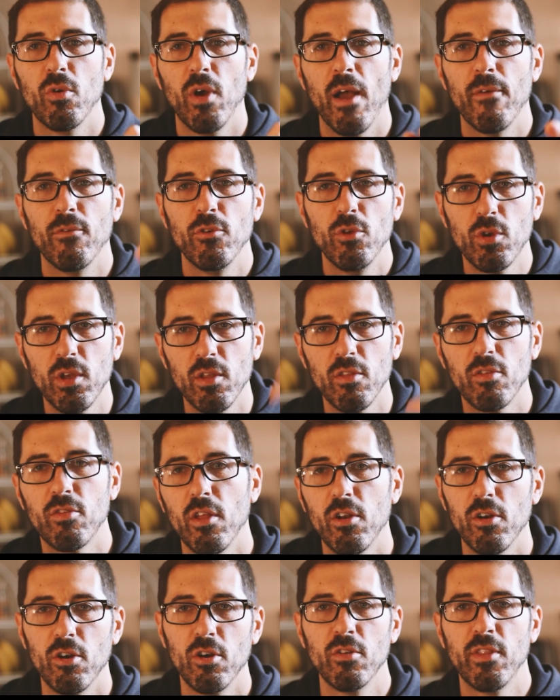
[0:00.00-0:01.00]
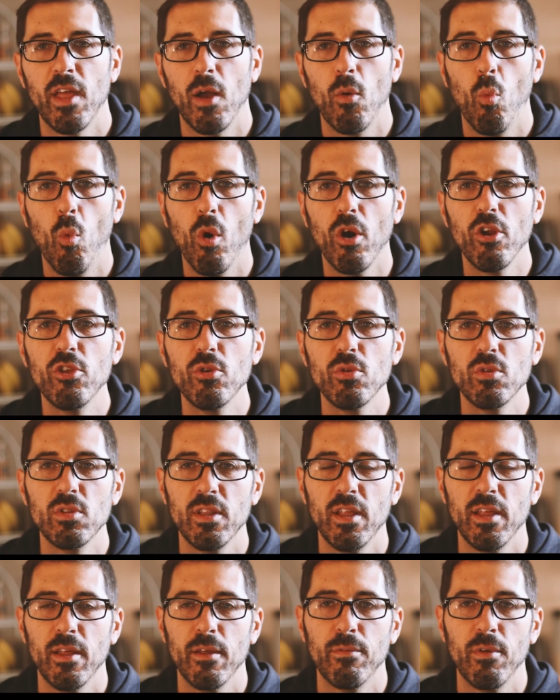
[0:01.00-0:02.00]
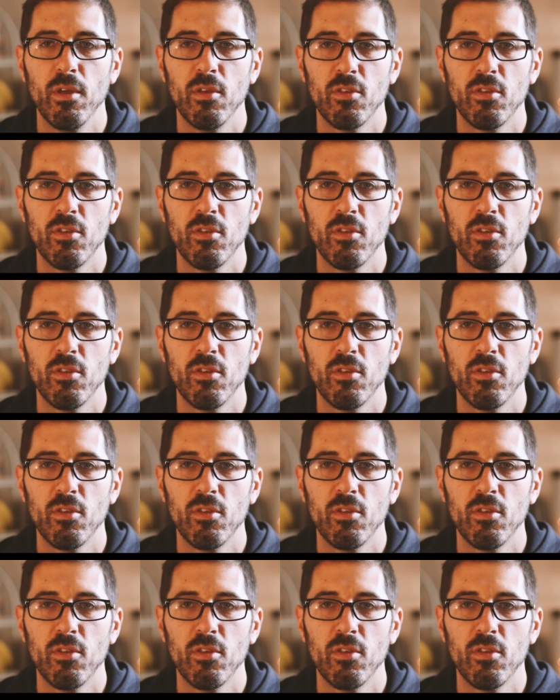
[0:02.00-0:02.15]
Have you considered that where you live